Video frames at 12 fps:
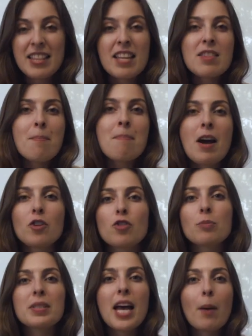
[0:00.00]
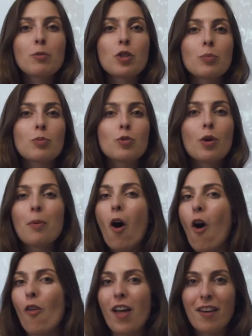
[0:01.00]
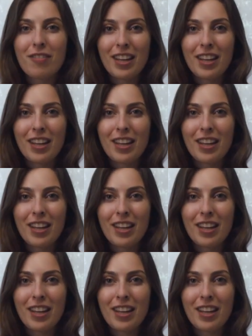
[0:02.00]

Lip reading: and then the mushrooms help to absorb all that